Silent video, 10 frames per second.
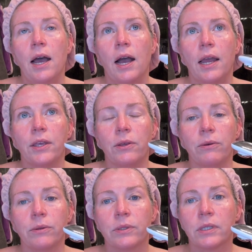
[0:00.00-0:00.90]
I
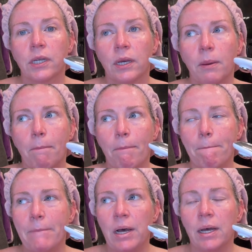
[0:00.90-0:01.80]
used
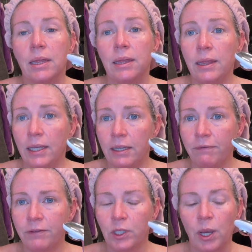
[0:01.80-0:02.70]

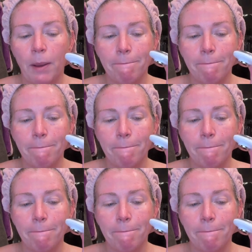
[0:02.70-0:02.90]
Lift,